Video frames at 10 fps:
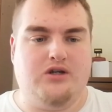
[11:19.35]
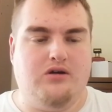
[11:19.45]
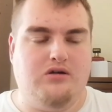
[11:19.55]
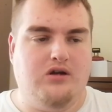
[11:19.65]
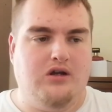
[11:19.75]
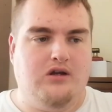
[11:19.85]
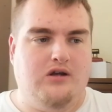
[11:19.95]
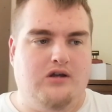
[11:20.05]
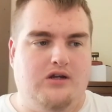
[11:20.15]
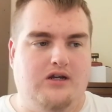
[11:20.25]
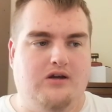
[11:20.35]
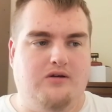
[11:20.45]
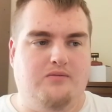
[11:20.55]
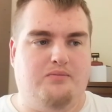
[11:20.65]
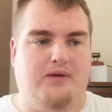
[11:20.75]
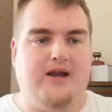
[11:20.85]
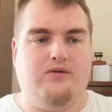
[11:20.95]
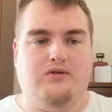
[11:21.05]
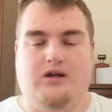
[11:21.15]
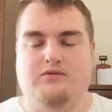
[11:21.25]
So, you know,
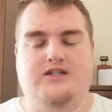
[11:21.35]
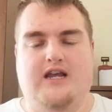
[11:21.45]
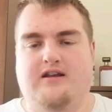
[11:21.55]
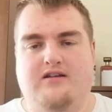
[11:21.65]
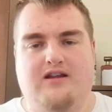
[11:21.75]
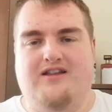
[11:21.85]
Bale, like we said